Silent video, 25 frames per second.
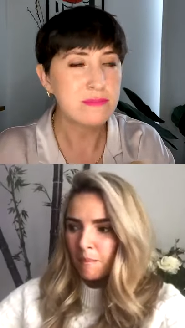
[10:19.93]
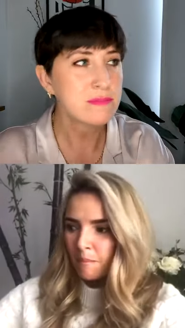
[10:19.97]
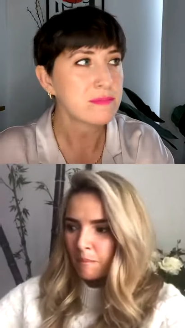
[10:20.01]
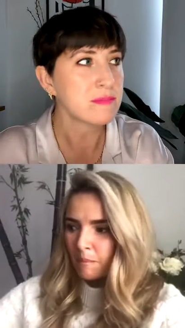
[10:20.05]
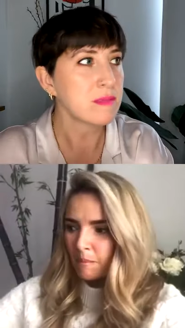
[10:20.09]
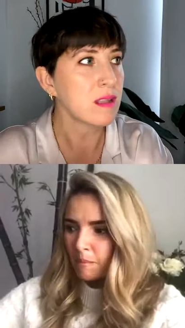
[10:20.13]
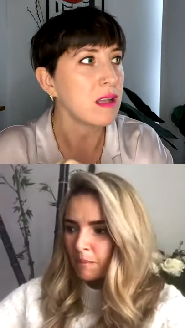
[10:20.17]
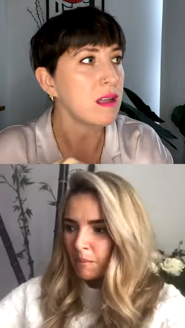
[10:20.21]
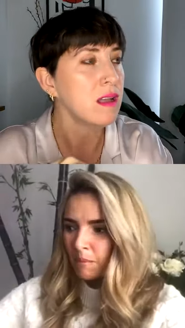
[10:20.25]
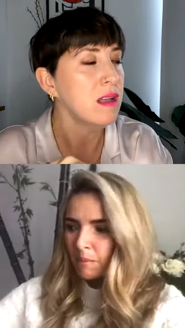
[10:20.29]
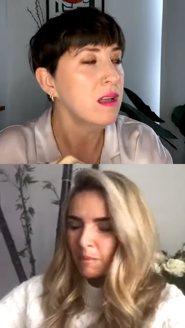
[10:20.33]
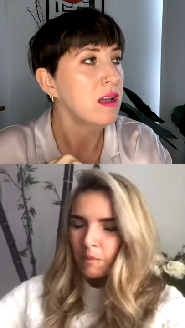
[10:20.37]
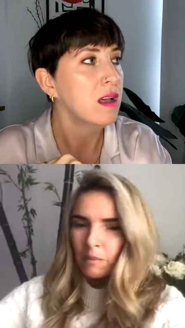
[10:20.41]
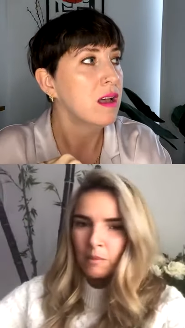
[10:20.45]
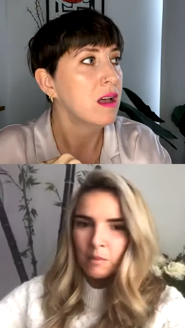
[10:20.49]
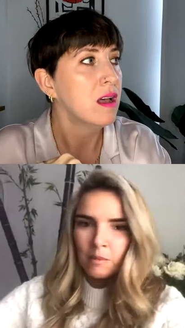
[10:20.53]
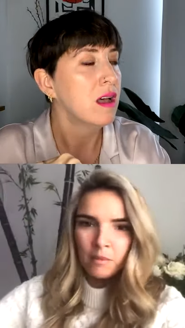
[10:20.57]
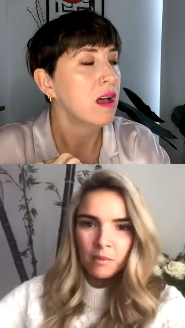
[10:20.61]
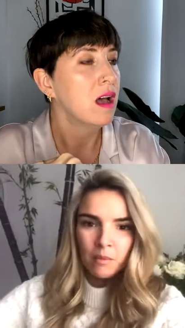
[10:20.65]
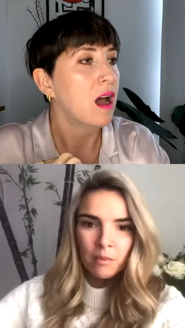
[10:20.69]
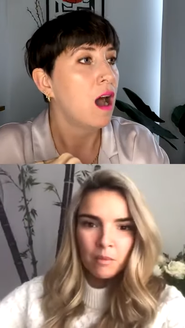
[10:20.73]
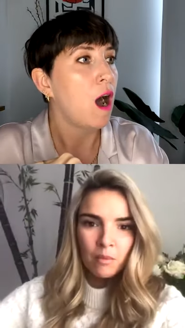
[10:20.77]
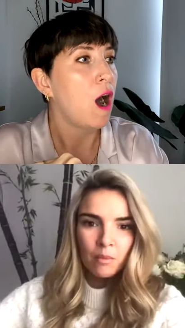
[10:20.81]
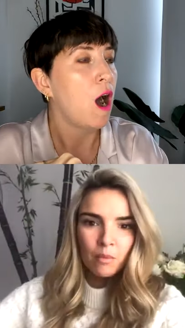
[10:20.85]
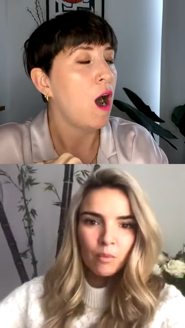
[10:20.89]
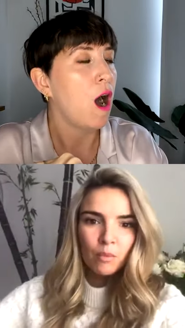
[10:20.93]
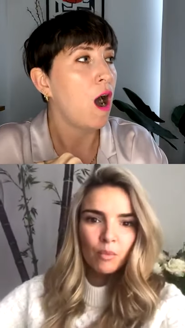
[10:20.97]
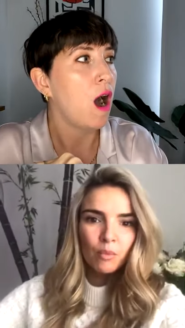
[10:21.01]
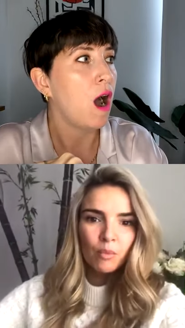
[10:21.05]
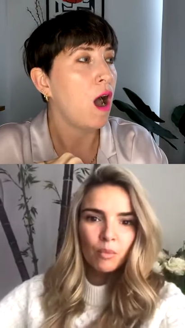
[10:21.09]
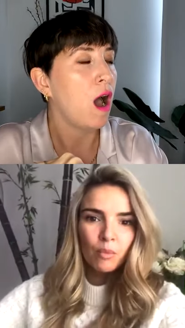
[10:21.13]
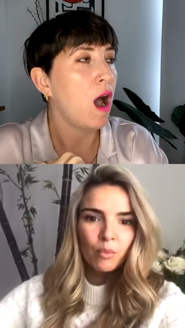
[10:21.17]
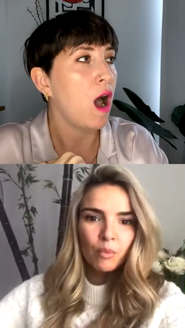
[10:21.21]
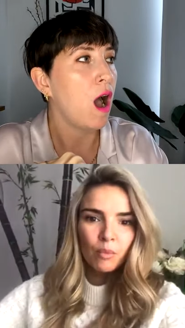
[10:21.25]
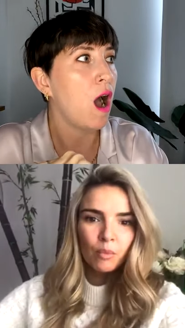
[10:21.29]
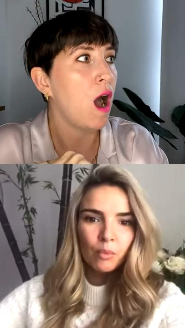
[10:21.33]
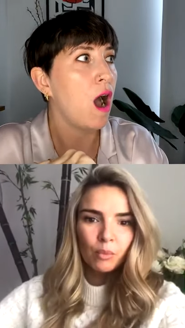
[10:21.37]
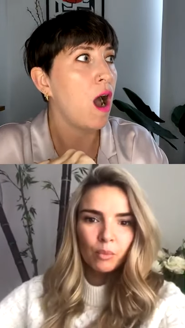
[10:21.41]
Speaker 1: mm-hmm.
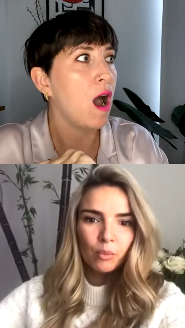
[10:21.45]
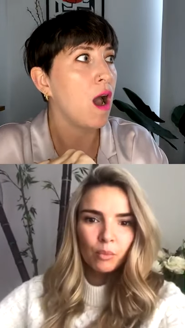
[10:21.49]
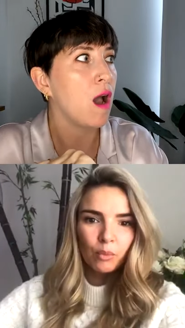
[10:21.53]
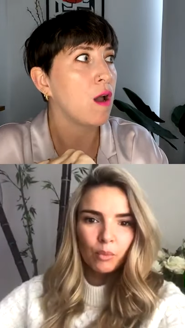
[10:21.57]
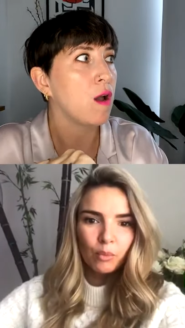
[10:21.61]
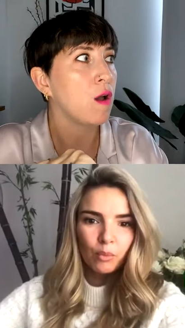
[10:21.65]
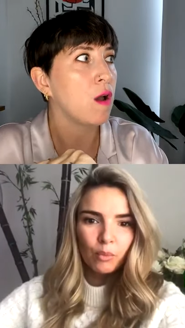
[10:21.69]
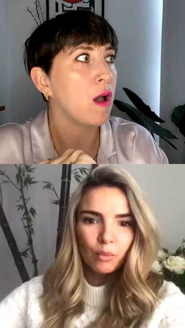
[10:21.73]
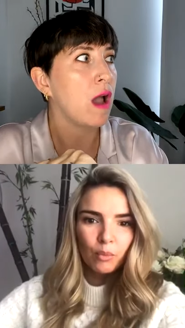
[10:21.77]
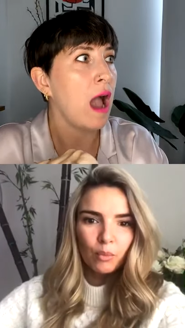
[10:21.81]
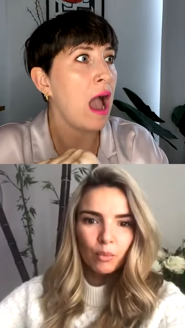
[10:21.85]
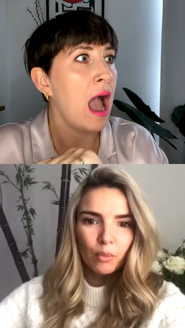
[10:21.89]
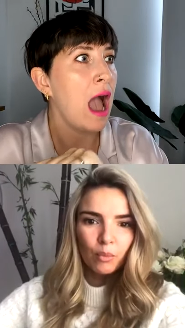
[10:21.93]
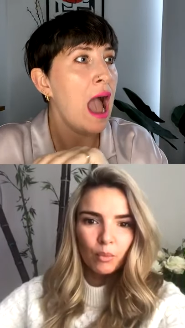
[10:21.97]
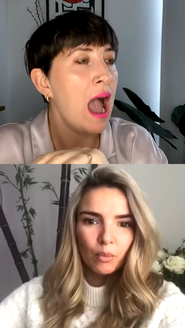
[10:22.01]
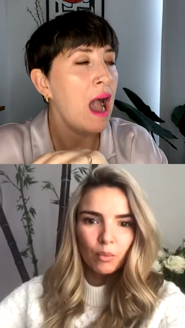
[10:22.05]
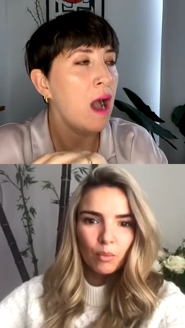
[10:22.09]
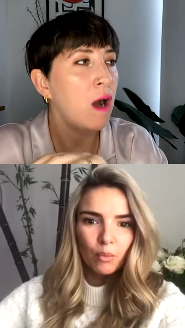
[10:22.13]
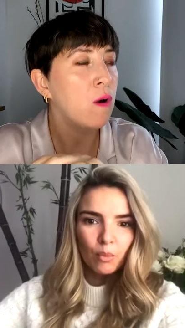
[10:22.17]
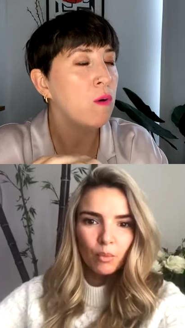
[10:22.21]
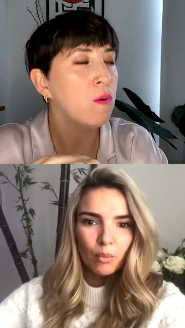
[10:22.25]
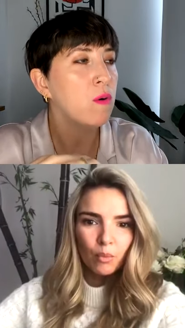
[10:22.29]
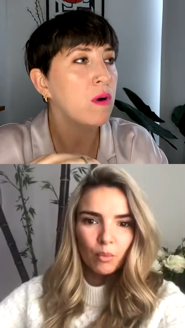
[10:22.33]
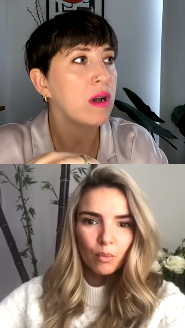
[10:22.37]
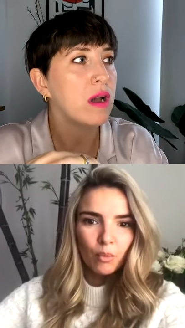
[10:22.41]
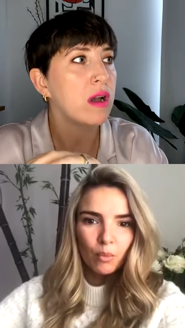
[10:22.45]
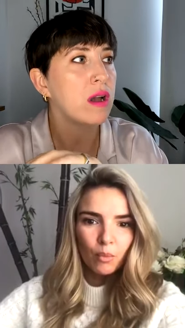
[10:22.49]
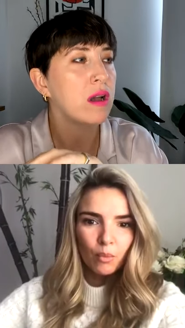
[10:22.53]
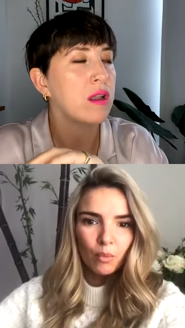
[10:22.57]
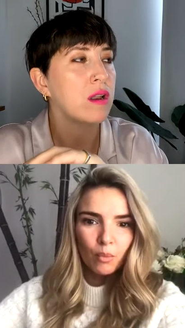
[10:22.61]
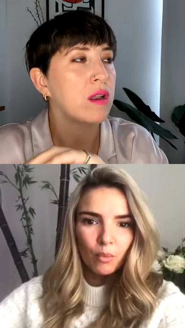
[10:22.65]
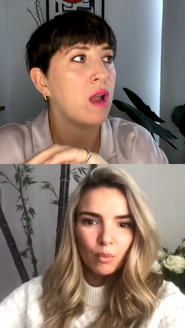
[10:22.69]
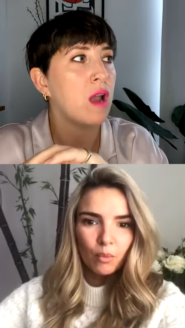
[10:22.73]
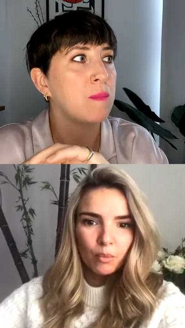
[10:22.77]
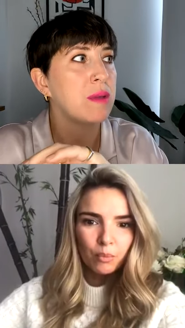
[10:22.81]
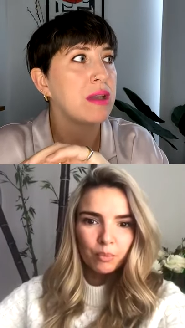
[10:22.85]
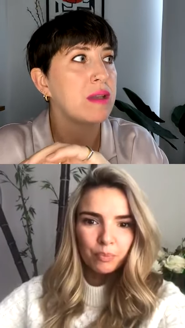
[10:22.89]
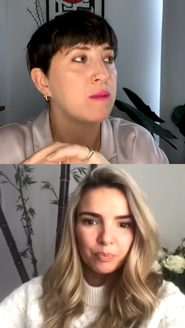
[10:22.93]
how?
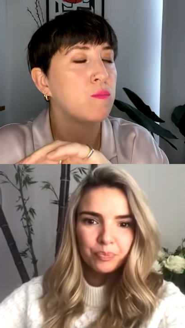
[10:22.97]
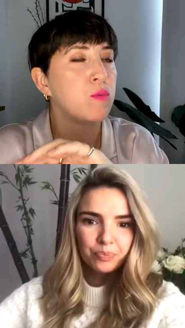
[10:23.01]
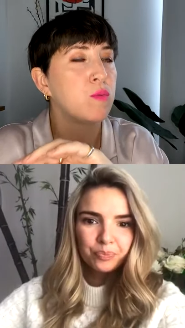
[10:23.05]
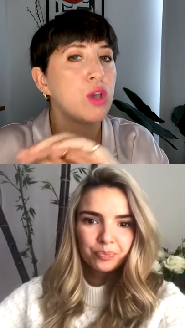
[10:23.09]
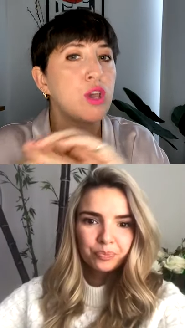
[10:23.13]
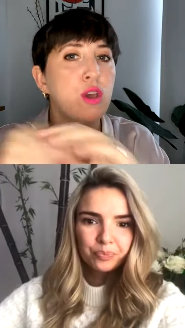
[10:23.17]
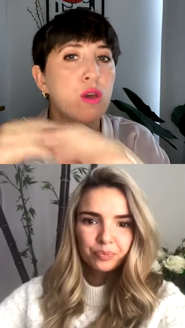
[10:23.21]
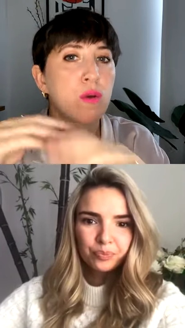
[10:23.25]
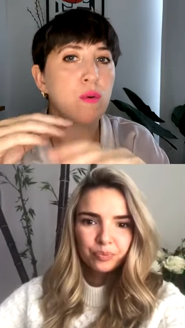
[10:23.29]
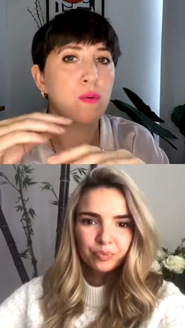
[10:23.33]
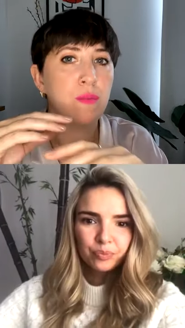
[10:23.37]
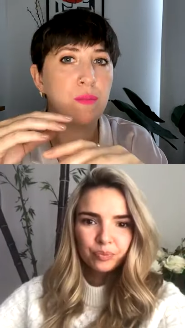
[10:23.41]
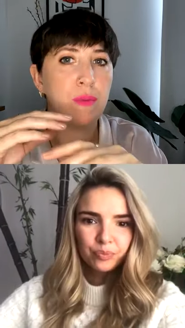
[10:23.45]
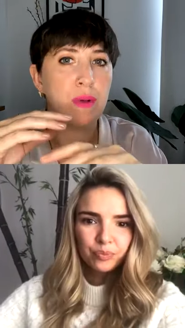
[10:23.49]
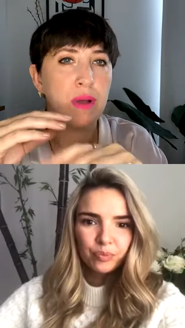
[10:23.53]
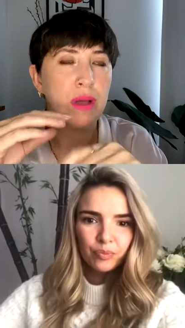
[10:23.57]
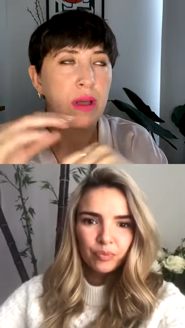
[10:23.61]
I mean, were you?